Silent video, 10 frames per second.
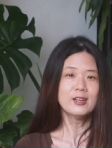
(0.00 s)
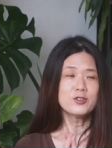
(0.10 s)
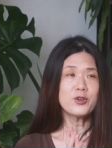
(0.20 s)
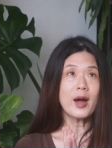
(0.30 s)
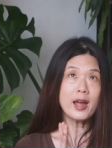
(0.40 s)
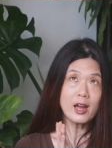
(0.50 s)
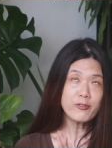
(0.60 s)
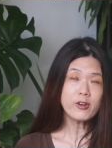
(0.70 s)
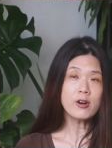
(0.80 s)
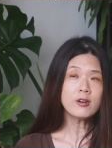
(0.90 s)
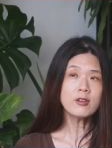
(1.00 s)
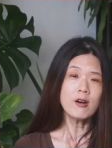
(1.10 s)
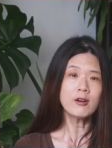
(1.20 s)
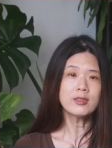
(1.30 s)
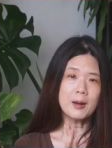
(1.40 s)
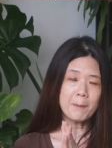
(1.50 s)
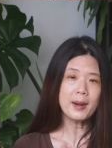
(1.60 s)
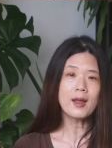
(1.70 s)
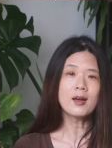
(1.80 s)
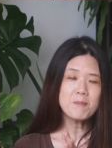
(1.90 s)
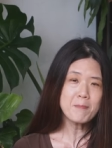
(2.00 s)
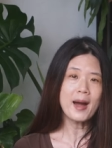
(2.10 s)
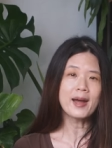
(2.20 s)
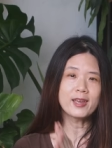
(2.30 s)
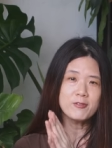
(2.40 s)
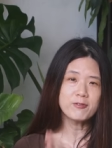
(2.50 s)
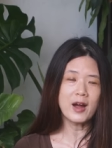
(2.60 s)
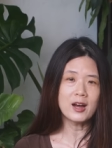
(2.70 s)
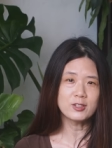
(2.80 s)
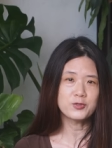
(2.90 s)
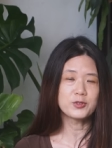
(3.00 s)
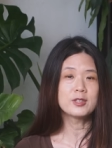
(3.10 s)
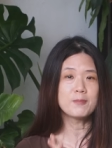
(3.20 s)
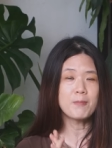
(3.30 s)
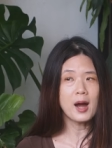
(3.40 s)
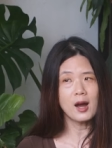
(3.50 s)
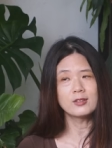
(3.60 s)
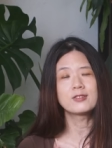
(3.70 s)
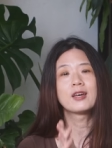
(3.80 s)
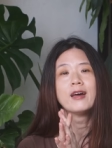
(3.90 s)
So I have gone on a plant buying fast for the past